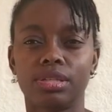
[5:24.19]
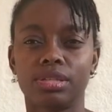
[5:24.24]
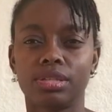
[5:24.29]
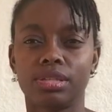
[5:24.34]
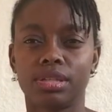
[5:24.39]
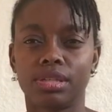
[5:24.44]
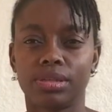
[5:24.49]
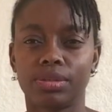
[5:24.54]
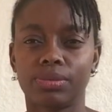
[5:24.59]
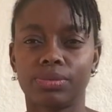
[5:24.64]

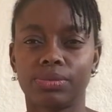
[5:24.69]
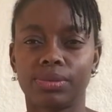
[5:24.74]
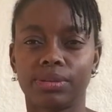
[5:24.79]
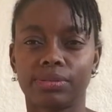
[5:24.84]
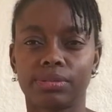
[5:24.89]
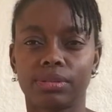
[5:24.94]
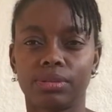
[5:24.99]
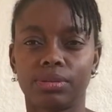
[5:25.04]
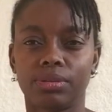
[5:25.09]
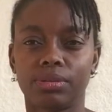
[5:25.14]
you know, we
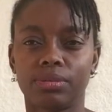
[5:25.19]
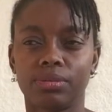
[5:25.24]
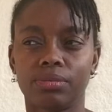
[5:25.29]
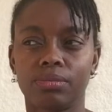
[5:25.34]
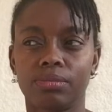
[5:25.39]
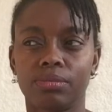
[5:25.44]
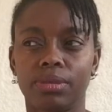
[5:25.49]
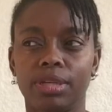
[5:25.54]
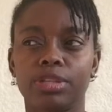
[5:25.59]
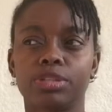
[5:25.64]
have to
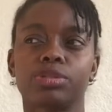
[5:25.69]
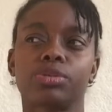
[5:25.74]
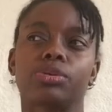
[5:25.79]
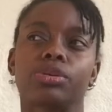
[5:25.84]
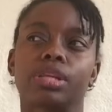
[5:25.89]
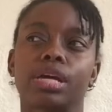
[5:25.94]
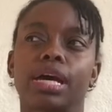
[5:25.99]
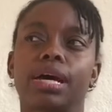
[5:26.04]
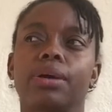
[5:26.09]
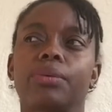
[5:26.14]
make sure
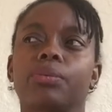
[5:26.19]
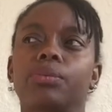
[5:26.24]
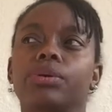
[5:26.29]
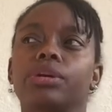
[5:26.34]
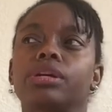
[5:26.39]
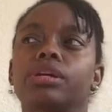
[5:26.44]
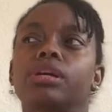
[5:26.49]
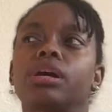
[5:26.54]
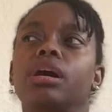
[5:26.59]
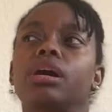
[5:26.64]
that
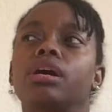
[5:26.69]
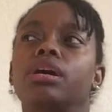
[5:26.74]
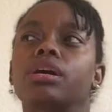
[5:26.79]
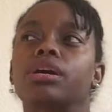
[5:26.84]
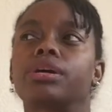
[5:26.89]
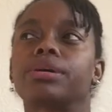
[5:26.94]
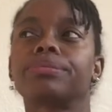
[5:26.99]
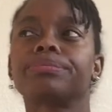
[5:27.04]
we are